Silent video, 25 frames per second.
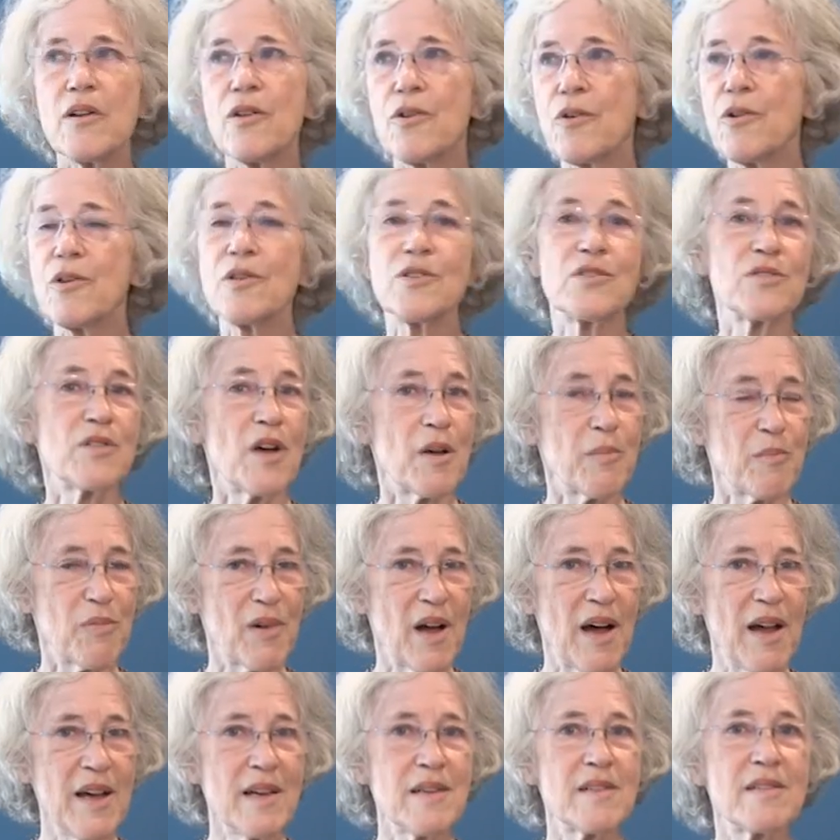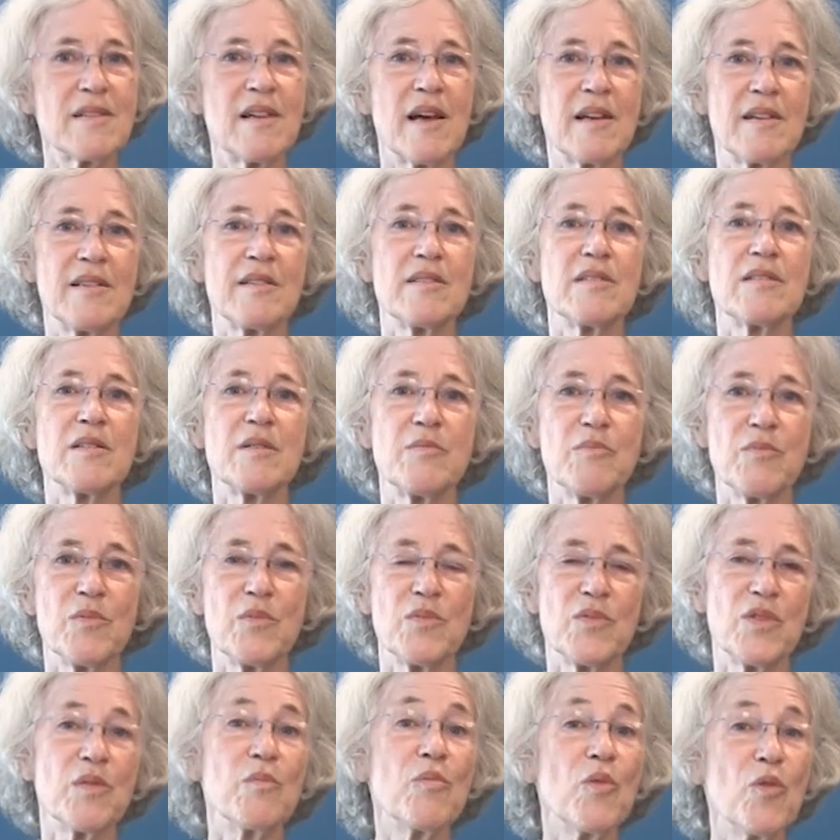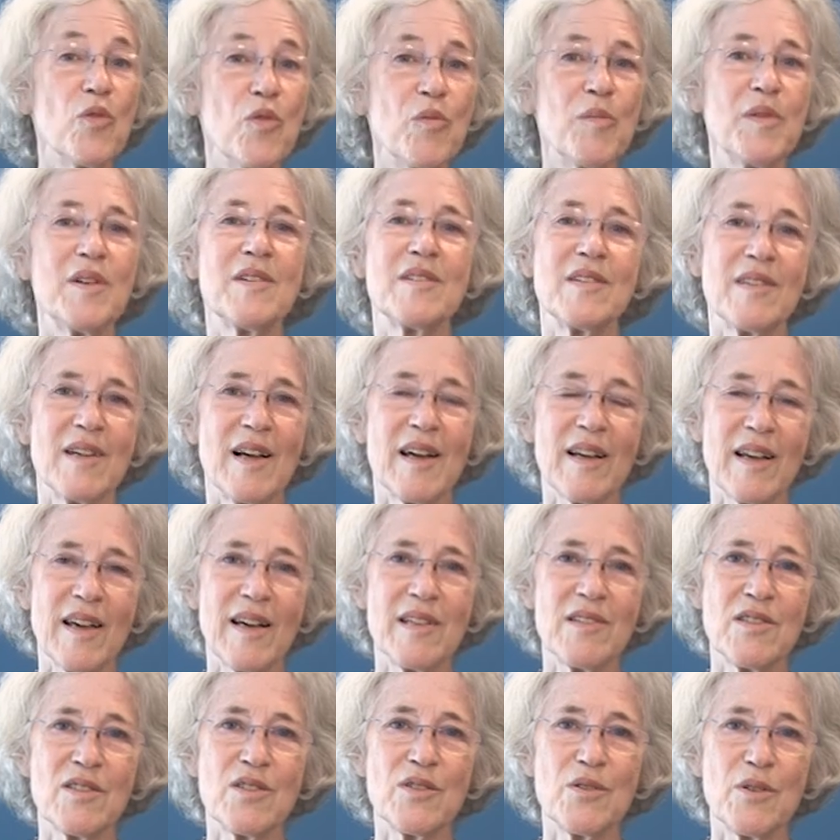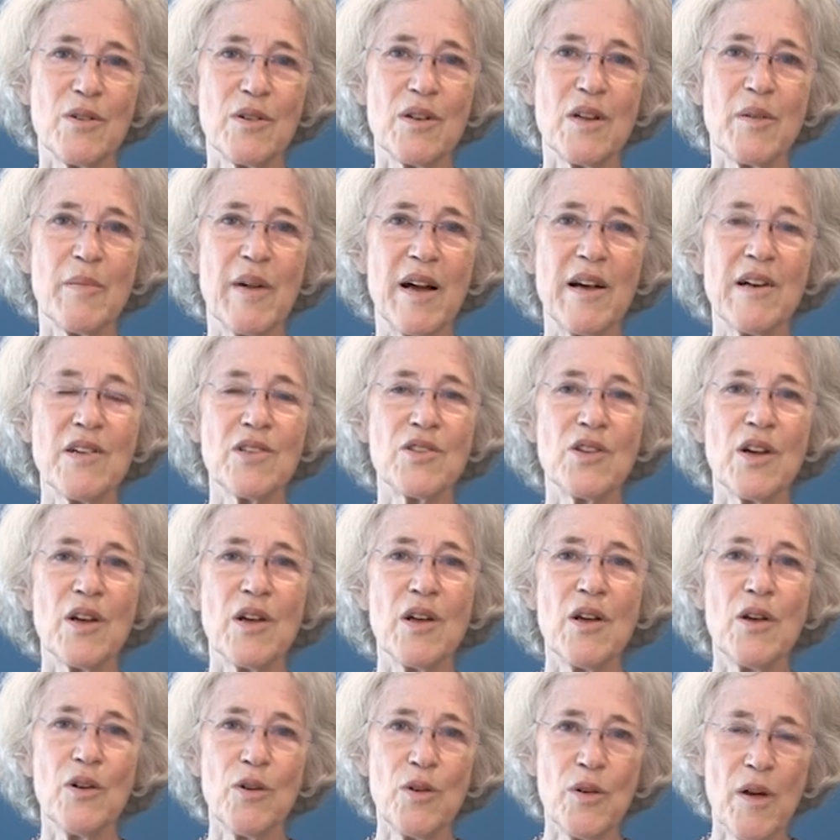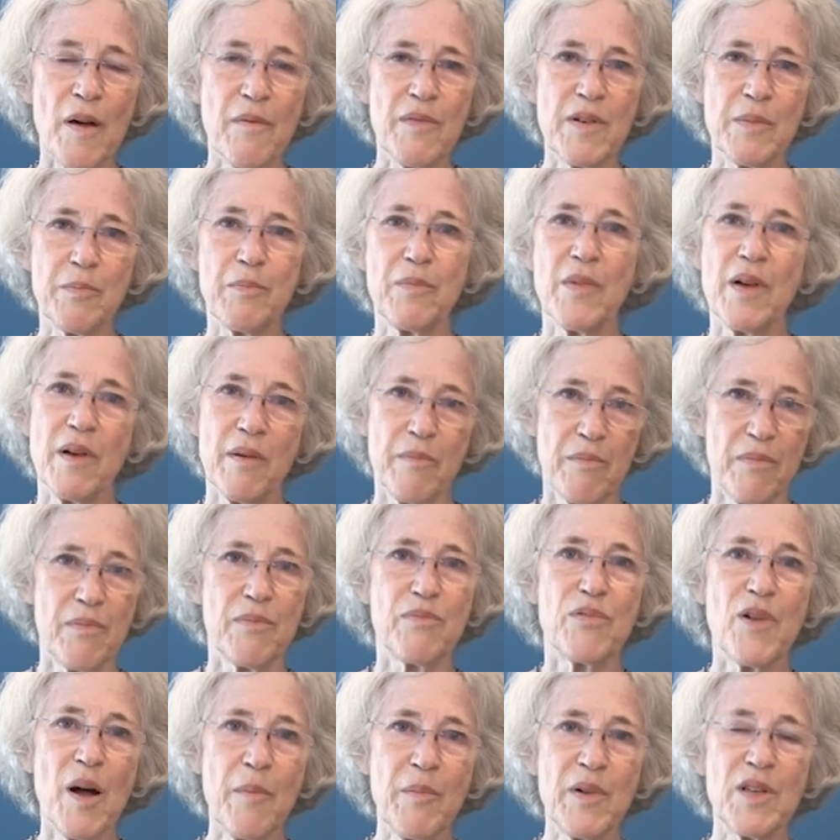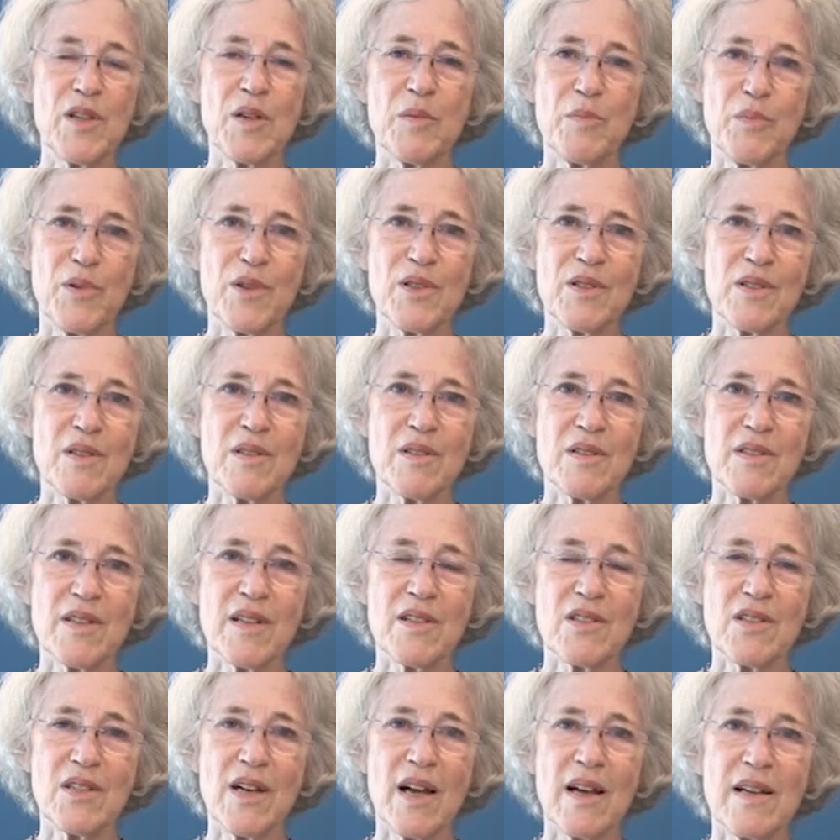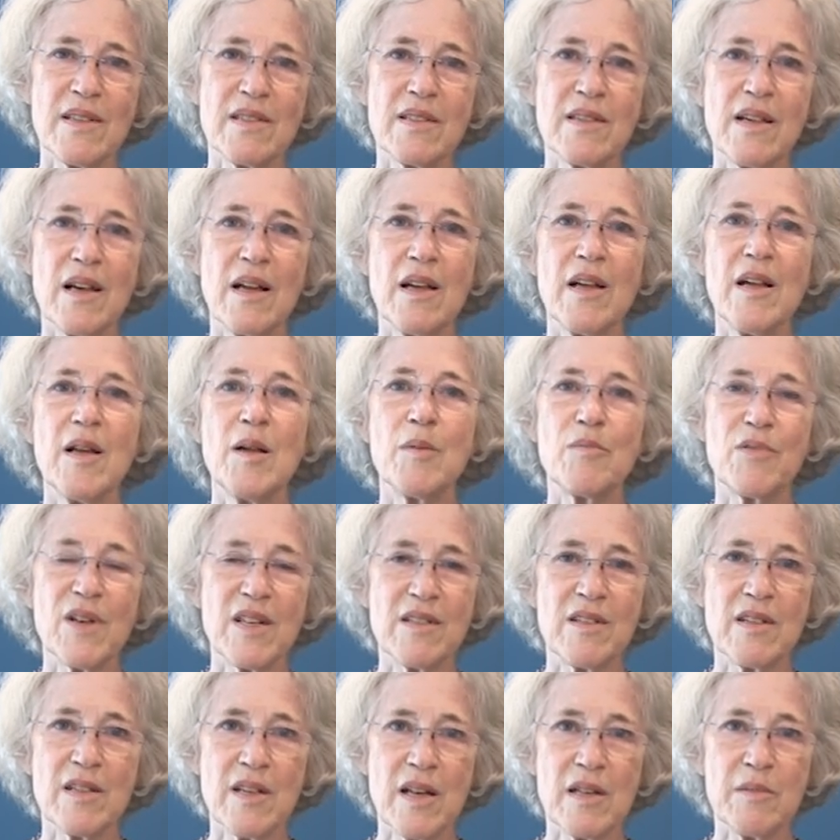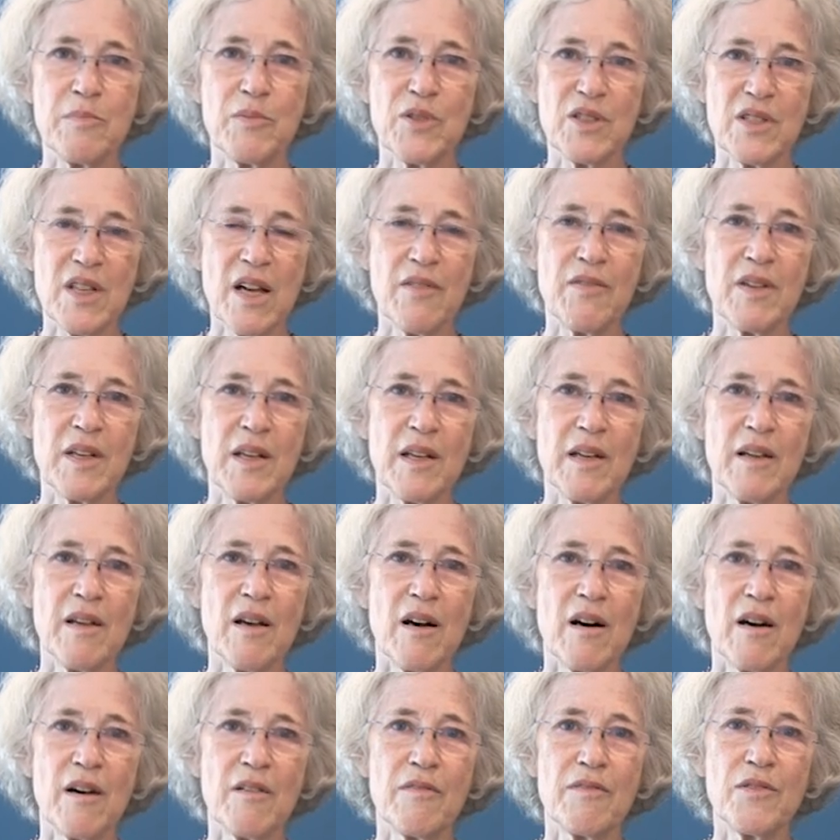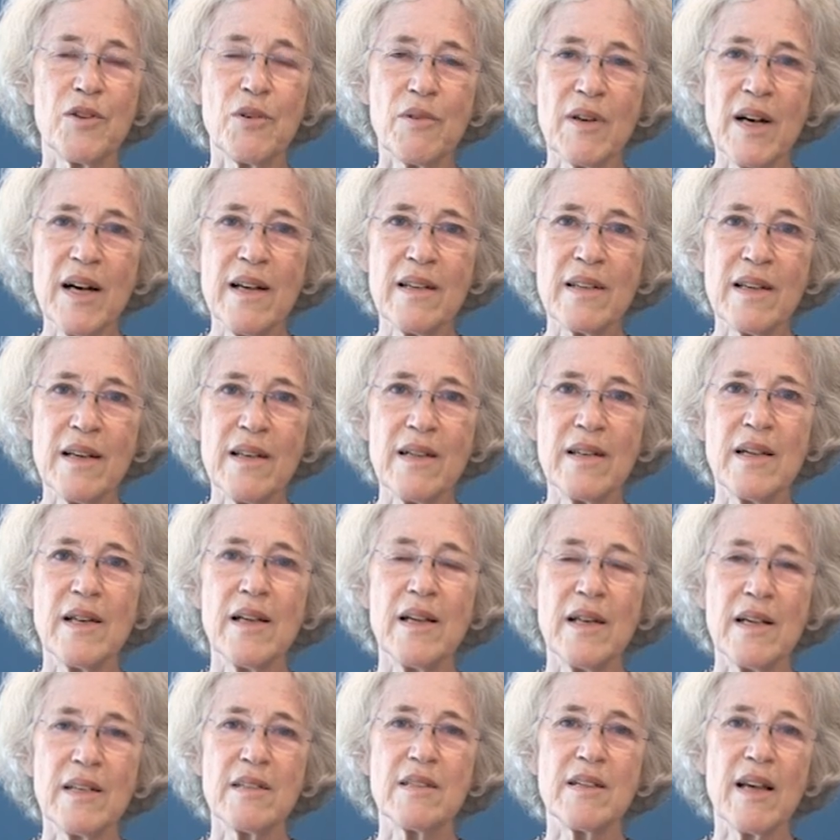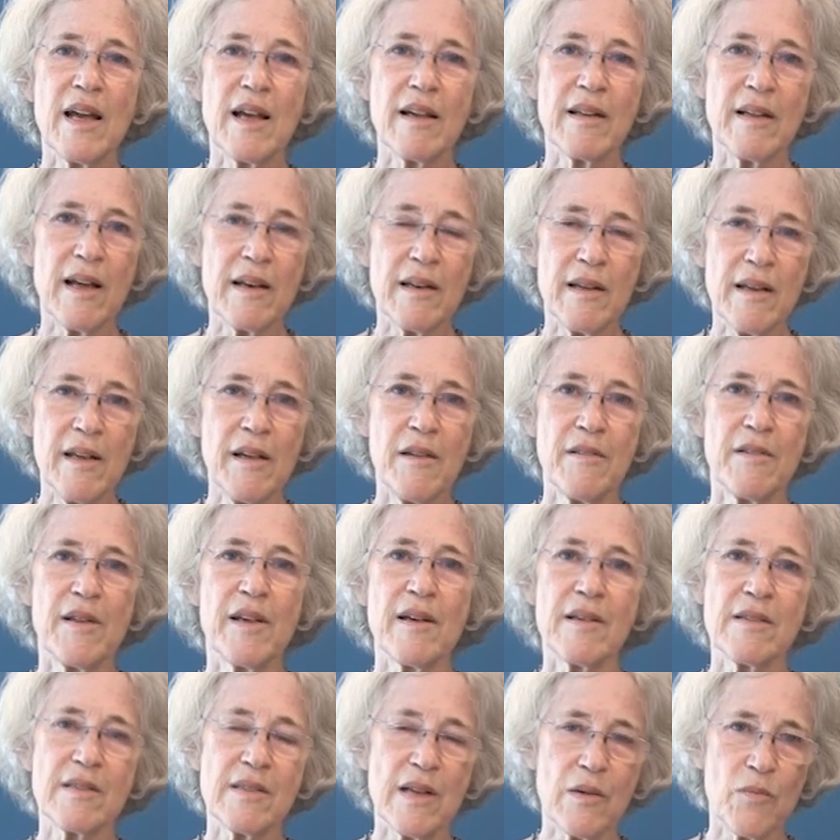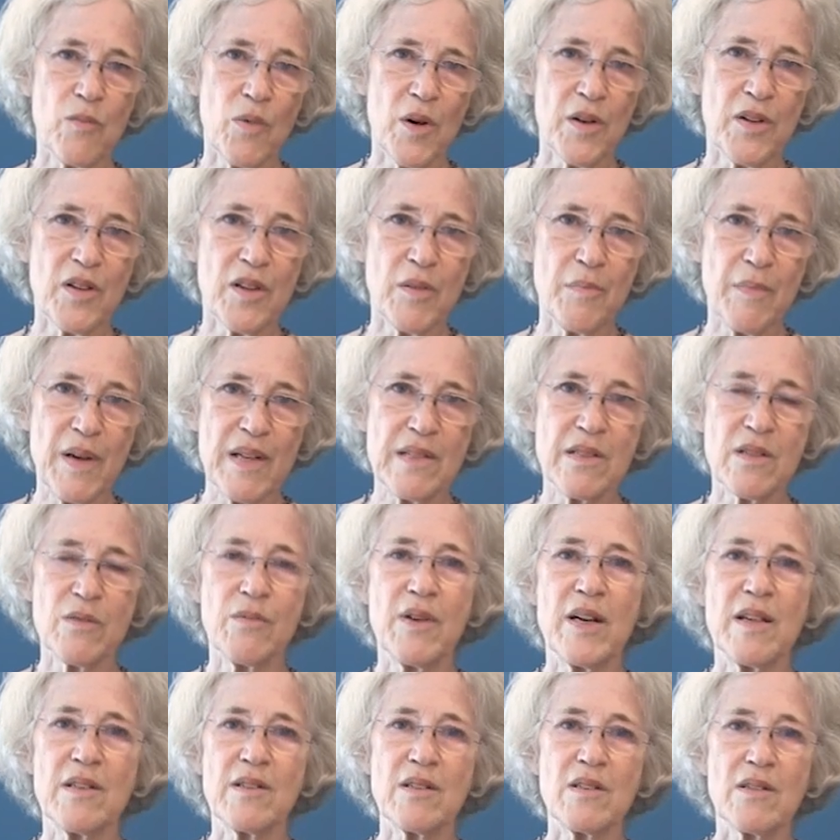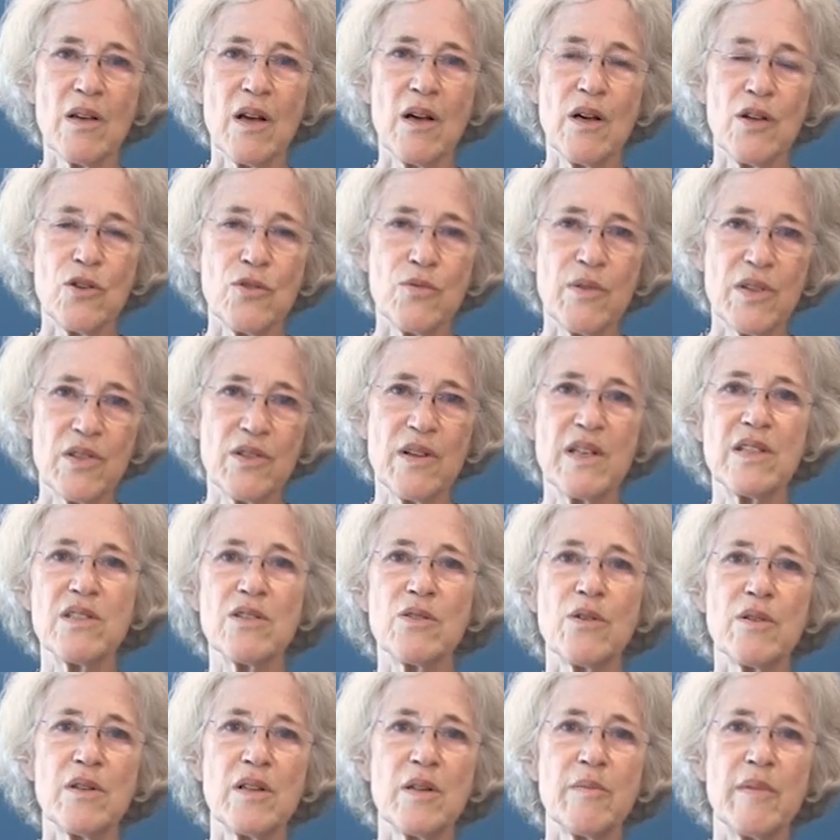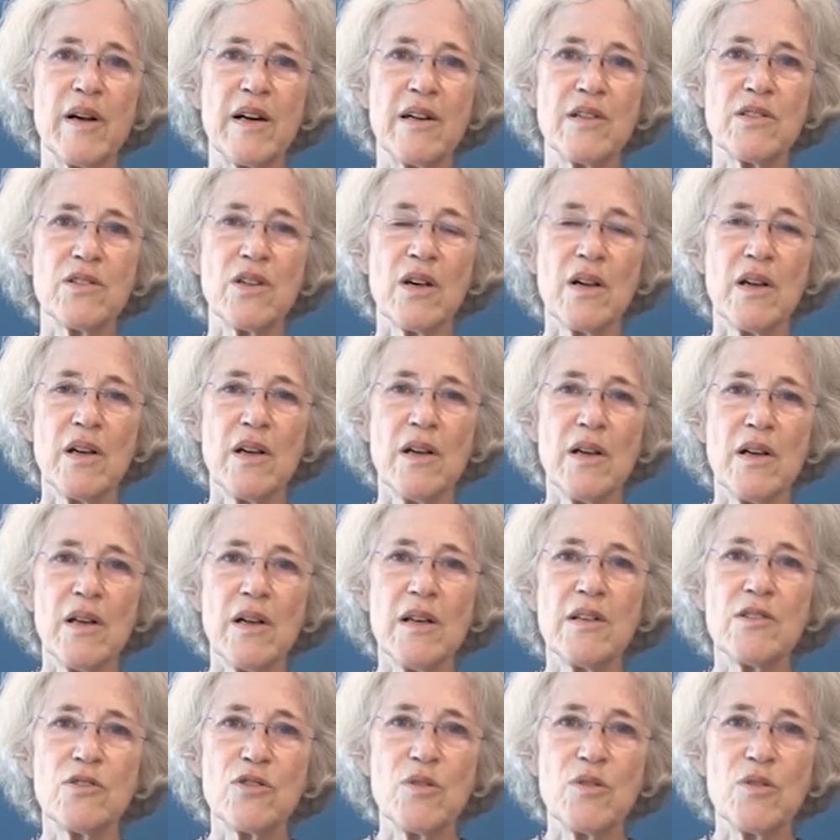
Girls Not Brides, that is the movement against early marriage, you have a prominent person such as President Museveni of Uganda saying that he thinks that one of the best ways to address early marriage is